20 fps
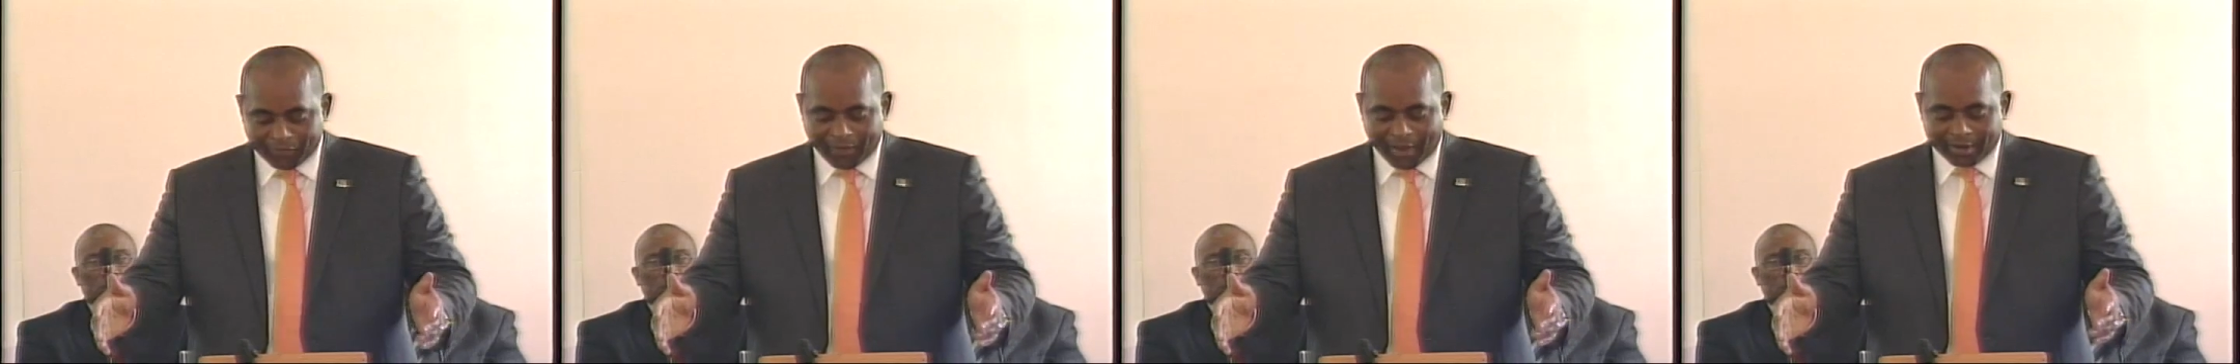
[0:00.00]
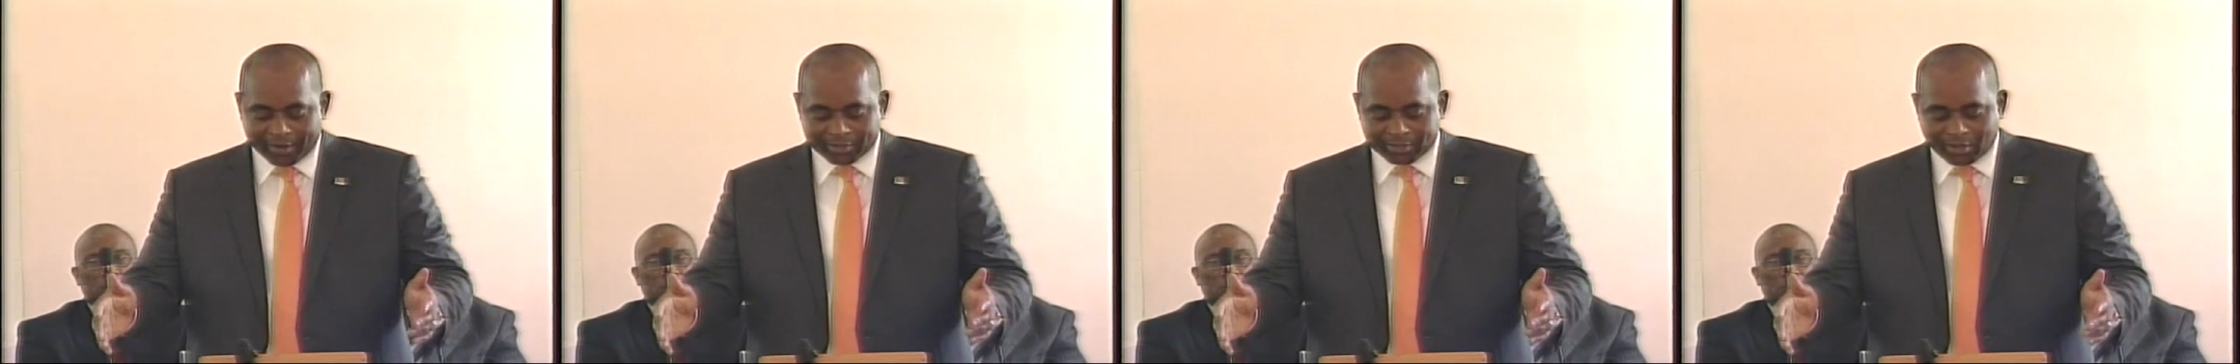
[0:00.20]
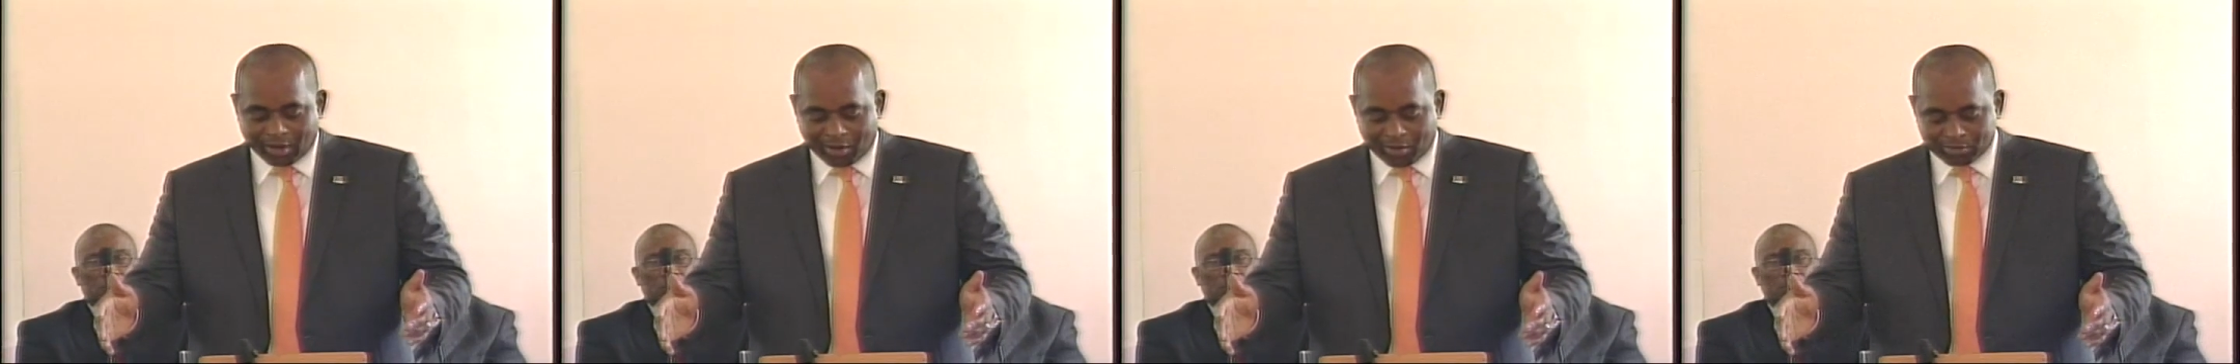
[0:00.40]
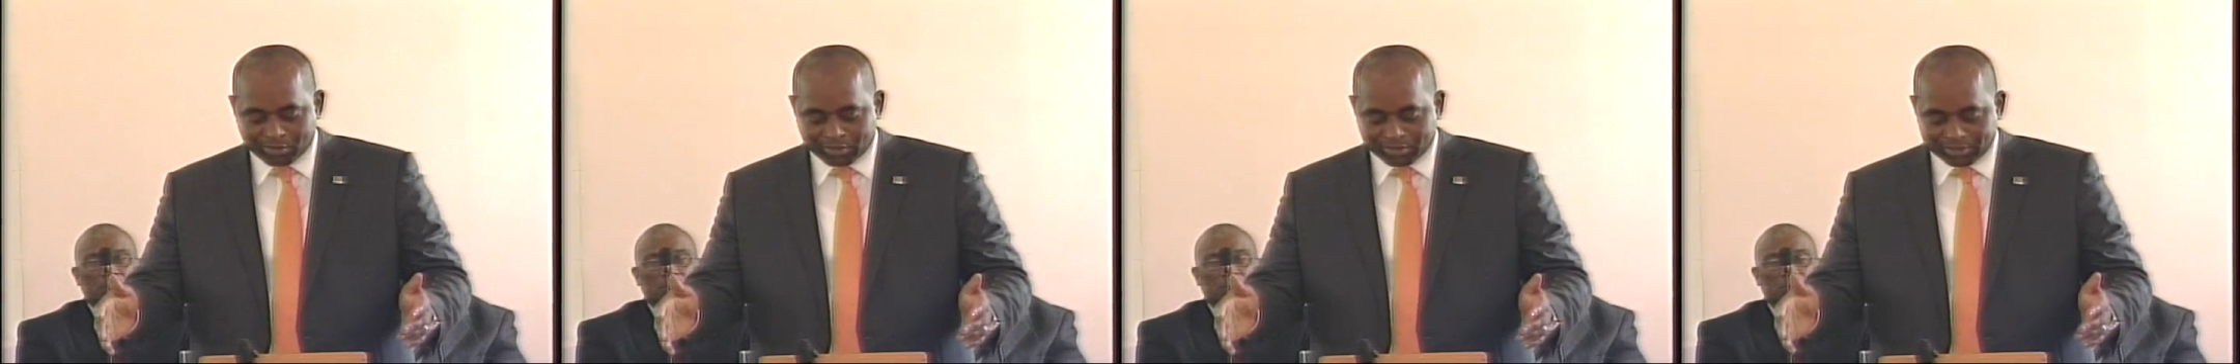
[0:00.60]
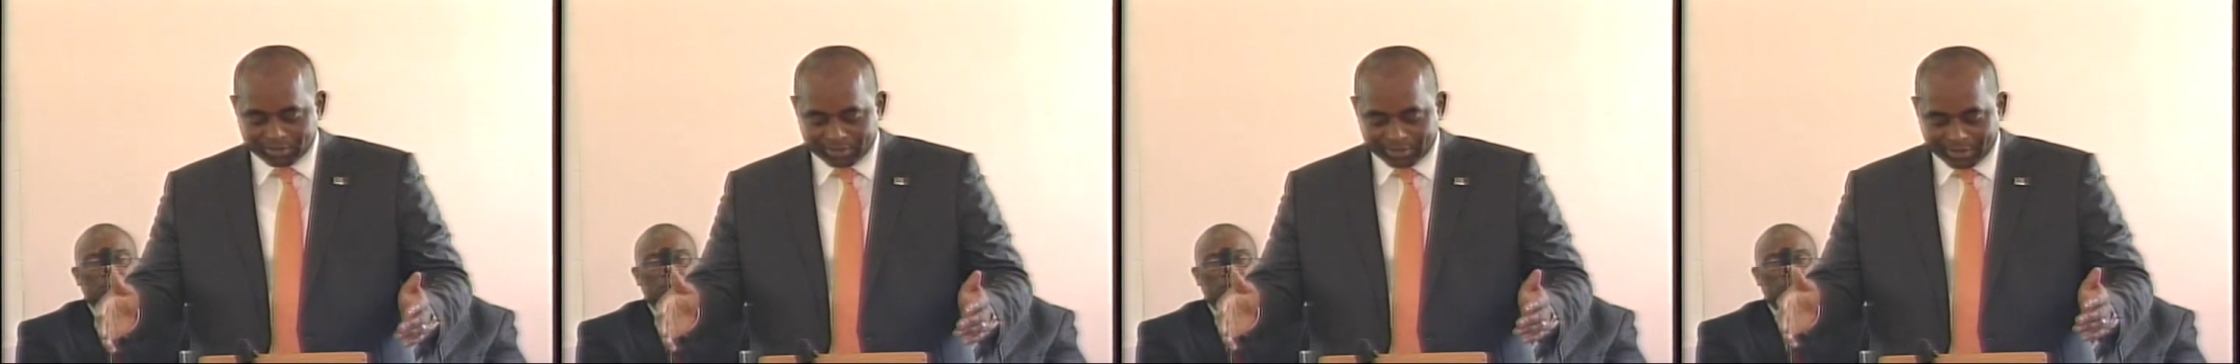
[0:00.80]
Father's house,
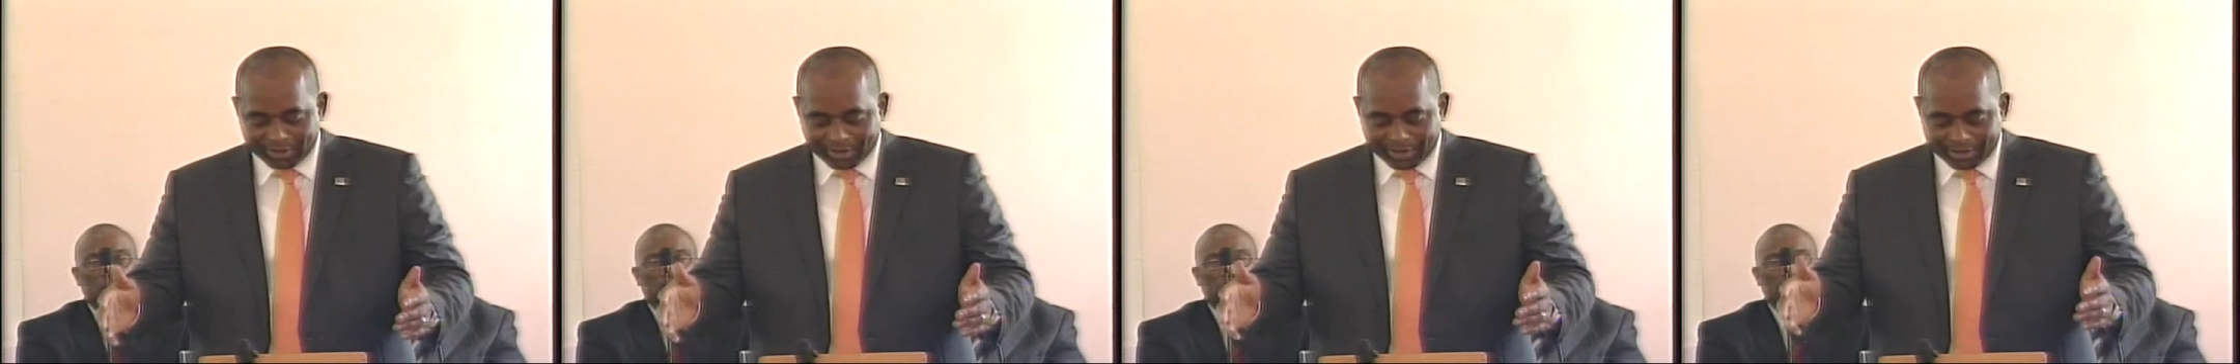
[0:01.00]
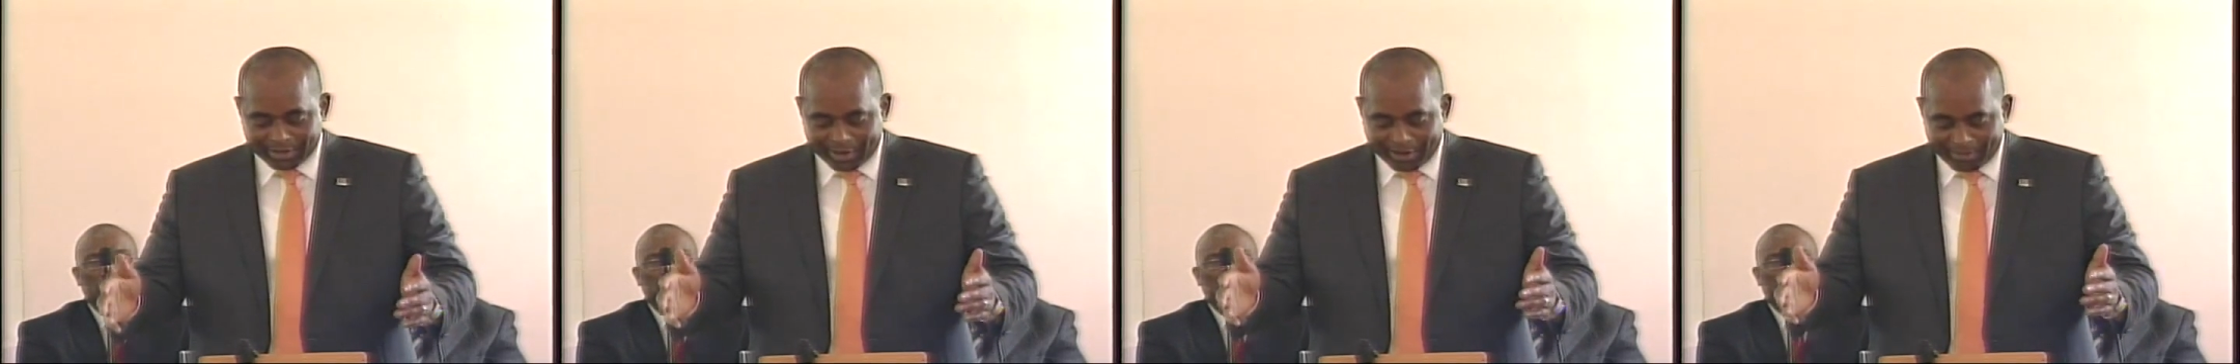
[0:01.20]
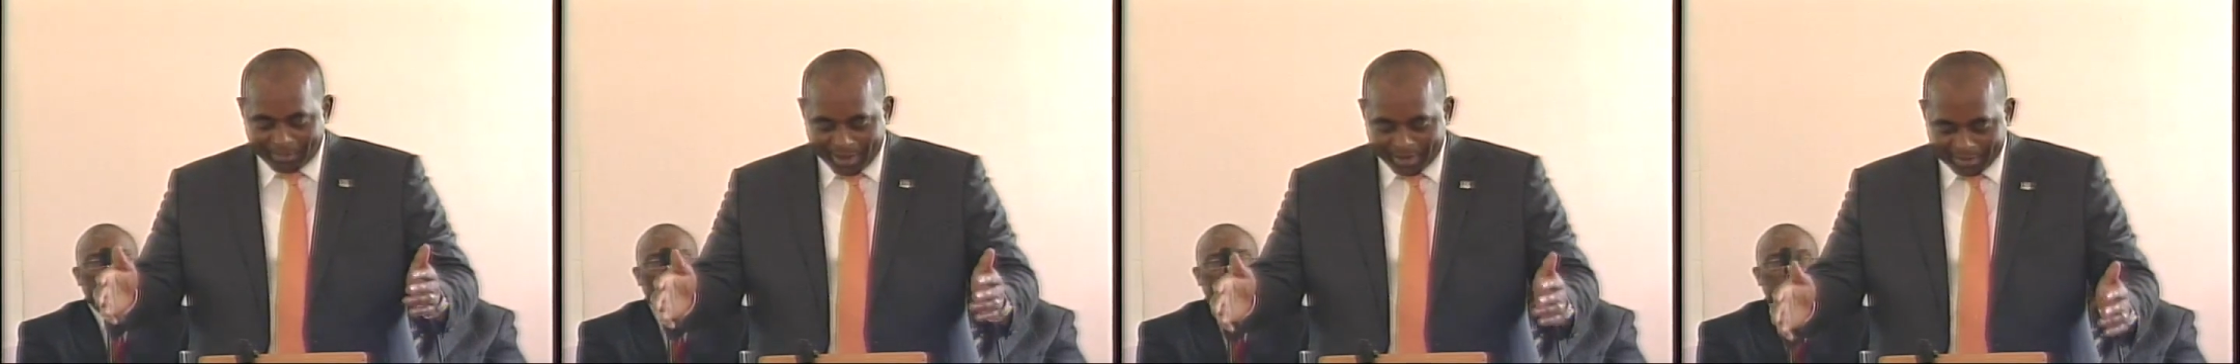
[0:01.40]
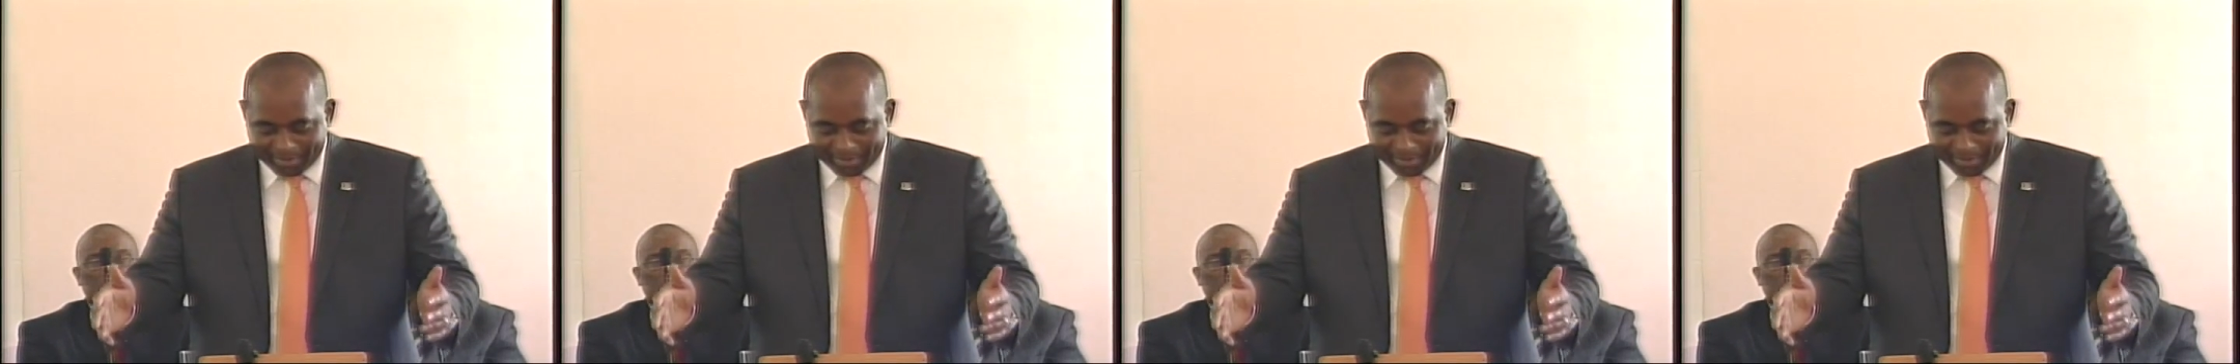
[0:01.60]
there are many